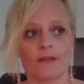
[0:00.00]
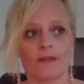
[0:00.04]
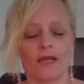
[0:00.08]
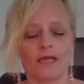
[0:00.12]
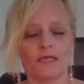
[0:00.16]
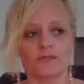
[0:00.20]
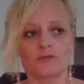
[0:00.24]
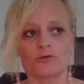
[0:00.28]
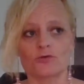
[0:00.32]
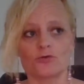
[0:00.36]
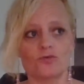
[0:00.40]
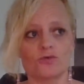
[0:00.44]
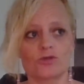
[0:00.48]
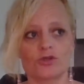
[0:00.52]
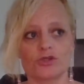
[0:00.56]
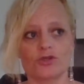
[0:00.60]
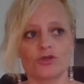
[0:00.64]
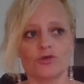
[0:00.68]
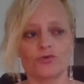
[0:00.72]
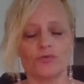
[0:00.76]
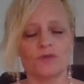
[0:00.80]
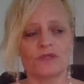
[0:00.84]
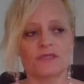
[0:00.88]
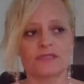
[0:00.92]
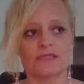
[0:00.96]
It's all to
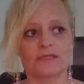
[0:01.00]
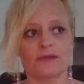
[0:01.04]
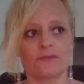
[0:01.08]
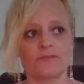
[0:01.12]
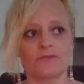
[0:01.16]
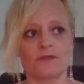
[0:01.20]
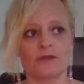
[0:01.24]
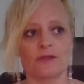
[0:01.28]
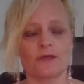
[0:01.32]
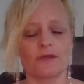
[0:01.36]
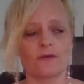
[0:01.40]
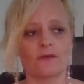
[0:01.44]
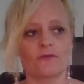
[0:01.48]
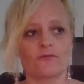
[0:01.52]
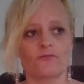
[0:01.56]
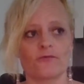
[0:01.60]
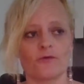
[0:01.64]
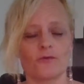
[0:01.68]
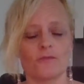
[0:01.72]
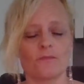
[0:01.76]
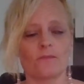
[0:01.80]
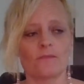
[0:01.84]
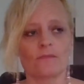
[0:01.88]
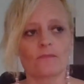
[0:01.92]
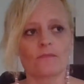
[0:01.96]
do with something
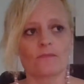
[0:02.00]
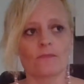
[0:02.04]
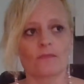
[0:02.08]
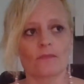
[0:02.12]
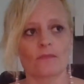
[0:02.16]
from